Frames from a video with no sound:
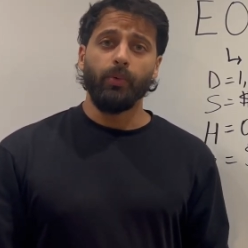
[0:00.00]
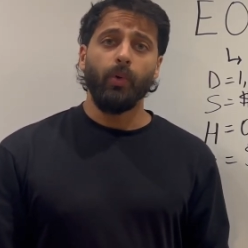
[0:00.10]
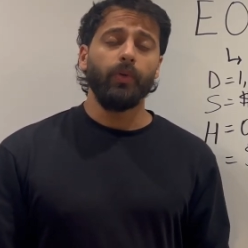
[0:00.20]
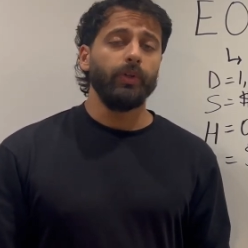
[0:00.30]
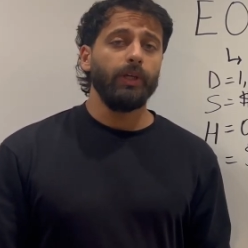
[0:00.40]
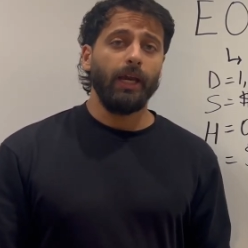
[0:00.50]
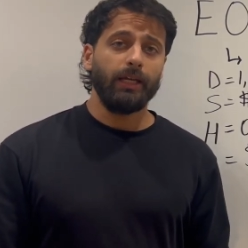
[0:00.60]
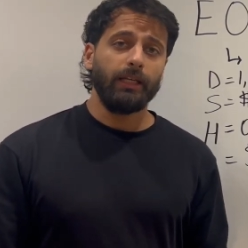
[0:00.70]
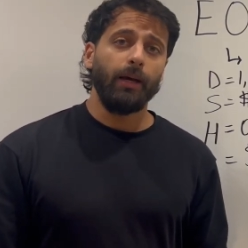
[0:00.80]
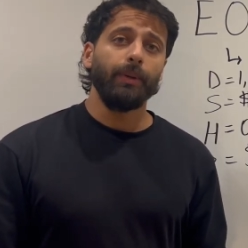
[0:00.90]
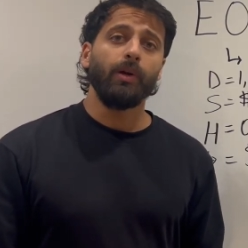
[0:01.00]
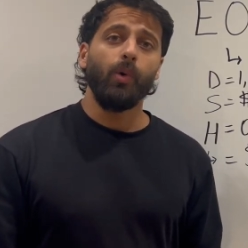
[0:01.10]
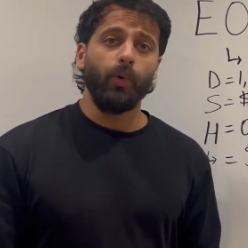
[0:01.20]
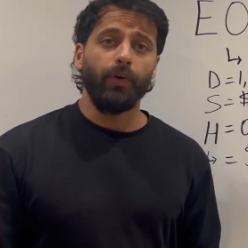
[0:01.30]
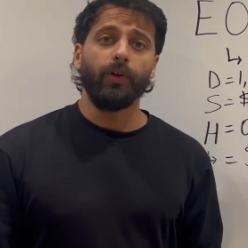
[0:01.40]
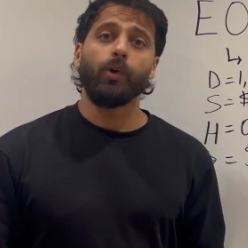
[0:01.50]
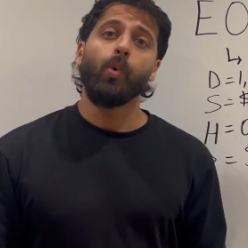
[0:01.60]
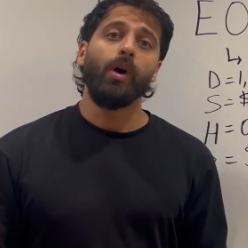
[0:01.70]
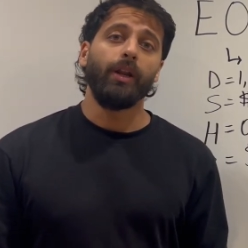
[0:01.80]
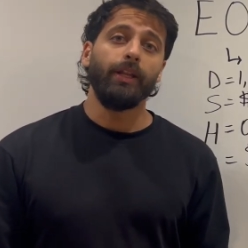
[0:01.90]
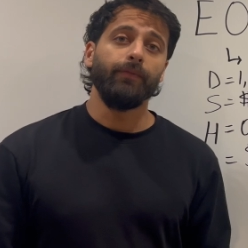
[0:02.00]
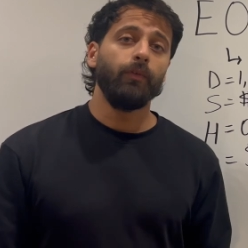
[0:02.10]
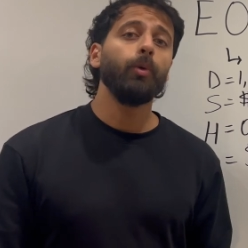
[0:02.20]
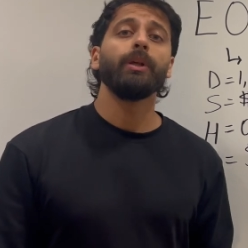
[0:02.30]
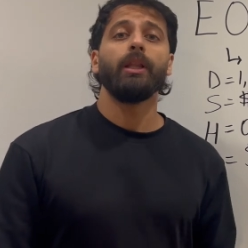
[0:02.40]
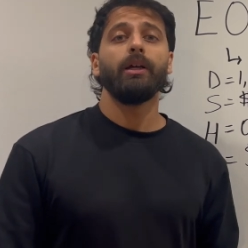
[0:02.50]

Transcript: or the Economic Order Quantity Formula.